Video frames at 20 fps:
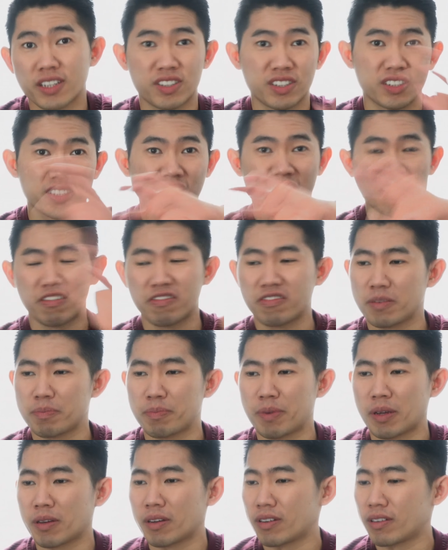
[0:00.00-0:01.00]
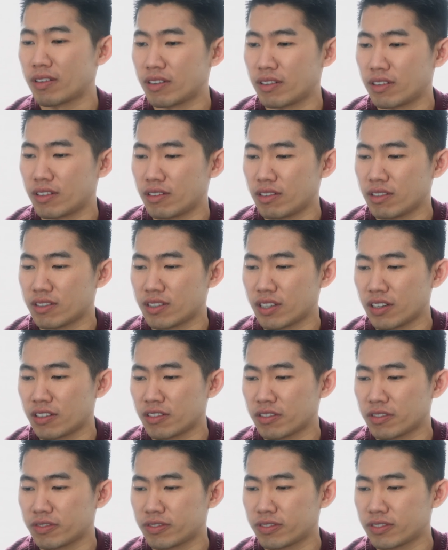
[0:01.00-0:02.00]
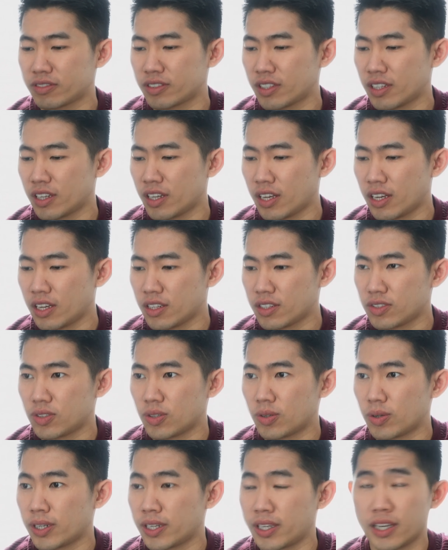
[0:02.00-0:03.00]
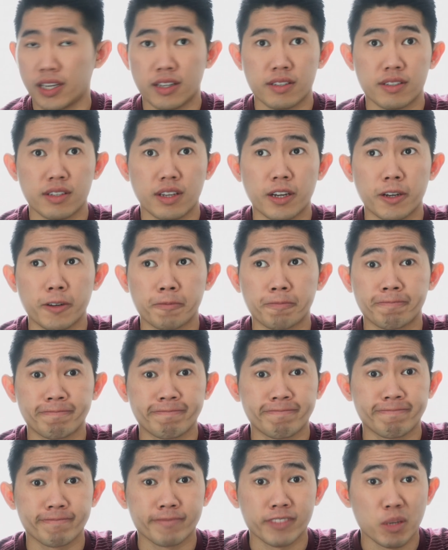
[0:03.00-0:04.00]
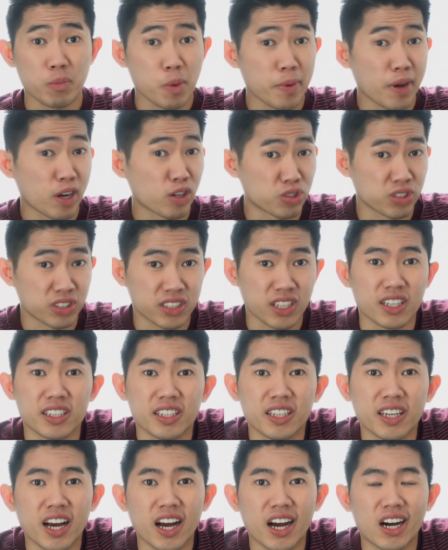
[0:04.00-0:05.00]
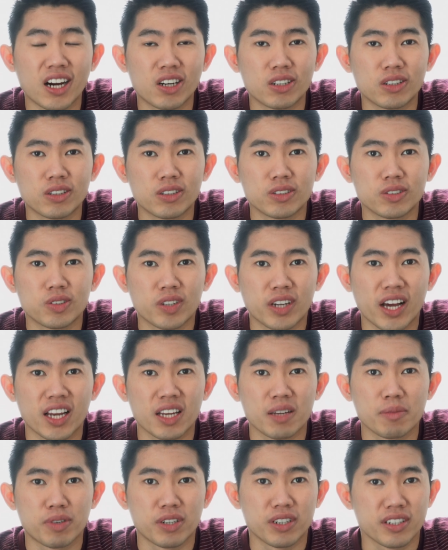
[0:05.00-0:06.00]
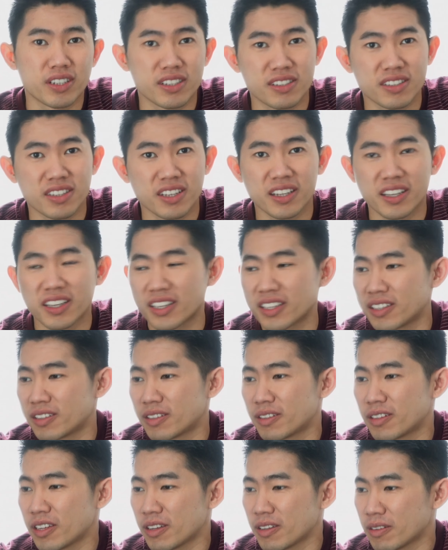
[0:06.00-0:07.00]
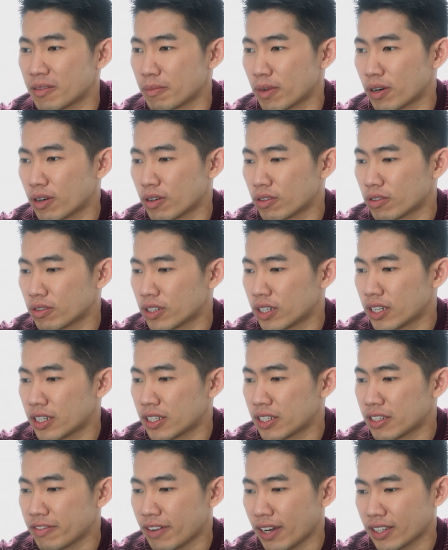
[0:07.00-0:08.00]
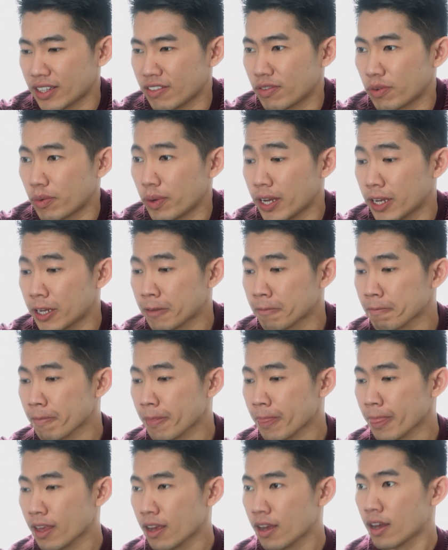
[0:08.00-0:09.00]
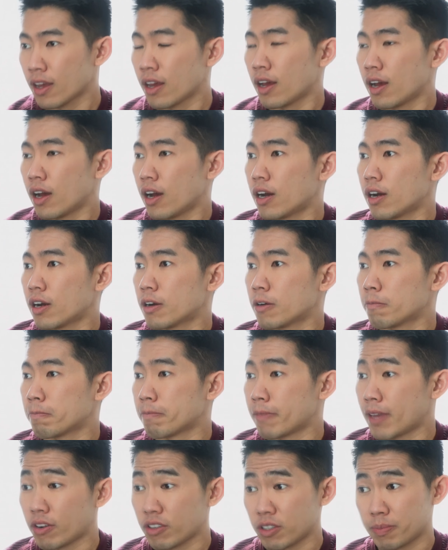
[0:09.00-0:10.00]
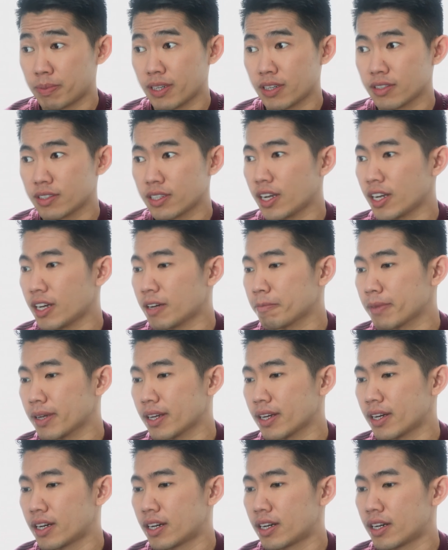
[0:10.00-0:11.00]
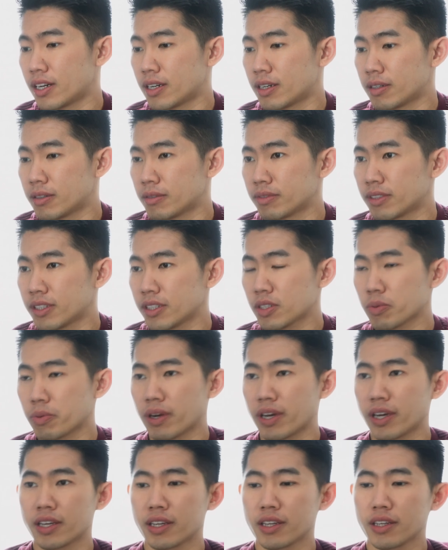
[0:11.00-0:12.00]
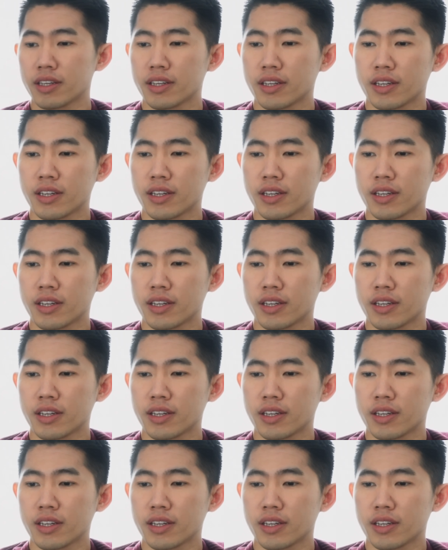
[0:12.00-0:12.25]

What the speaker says: It just keep flipping itself. So I guess maybe I should study how to calibrate this thing in more effective way. Now it's being set up this way.